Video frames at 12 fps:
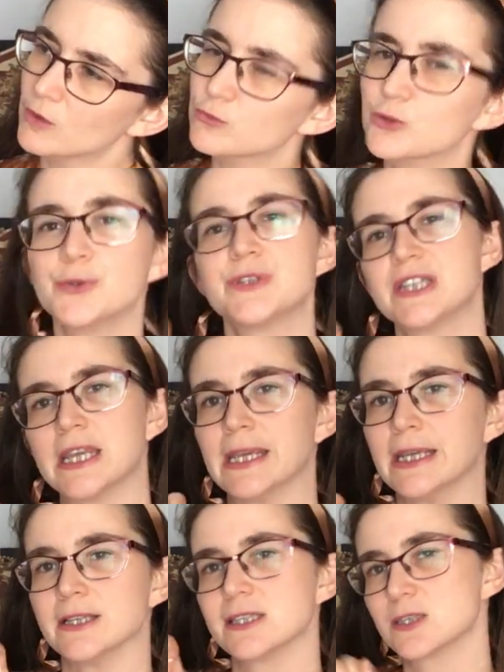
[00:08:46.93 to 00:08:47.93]

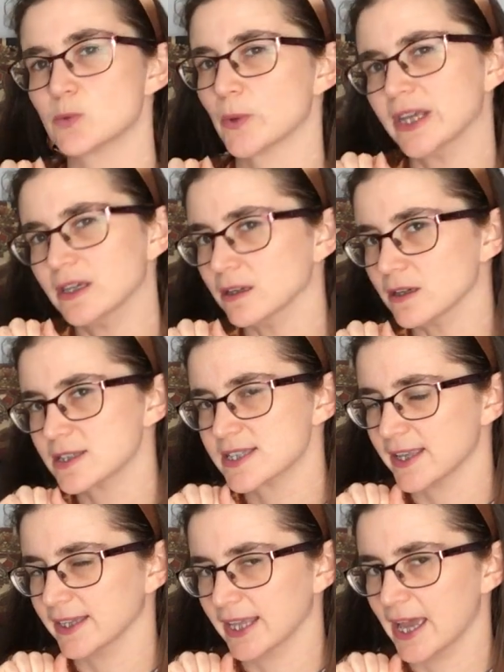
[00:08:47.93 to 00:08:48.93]
rooty sweetness
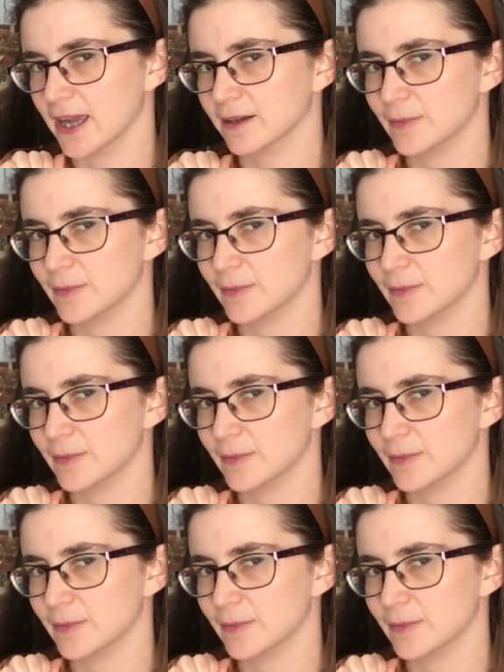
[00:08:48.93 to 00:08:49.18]
in there.